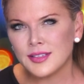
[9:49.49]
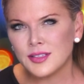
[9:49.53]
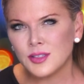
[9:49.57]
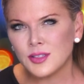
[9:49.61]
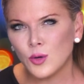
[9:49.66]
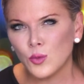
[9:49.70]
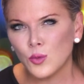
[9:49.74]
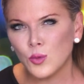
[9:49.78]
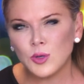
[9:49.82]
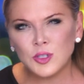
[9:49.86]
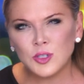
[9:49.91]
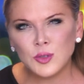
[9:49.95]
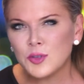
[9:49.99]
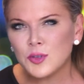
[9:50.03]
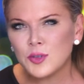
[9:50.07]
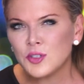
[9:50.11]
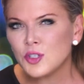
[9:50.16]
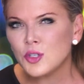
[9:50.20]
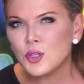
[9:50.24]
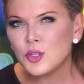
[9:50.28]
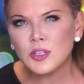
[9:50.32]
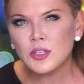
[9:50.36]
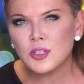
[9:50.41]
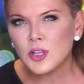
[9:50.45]
So we're supposed
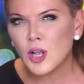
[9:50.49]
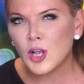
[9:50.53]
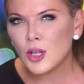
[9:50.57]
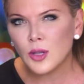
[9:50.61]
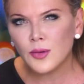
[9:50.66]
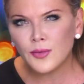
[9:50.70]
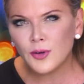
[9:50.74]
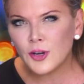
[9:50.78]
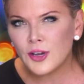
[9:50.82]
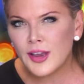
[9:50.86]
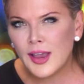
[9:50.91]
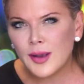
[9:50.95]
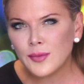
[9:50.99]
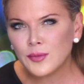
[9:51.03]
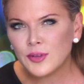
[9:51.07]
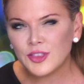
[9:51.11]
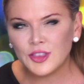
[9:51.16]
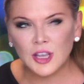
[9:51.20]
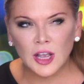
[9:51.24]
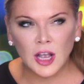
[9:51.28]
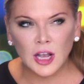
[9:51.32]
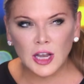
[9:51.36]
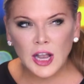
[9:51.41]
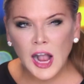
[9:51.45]
to do this all over again with
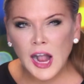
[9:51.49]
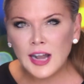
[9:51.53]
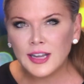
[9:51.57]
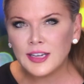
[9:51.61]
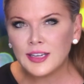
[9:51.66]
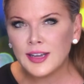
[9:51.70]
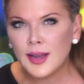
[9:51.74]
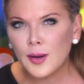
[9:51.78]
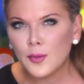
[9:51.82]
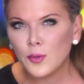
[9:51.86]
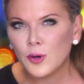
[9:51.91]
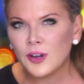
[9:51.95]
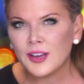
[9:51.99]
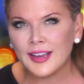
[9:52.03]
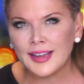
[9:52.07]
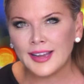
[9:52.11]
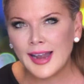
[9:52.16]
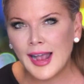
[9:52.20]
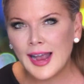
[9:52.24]
the Haqqani Network and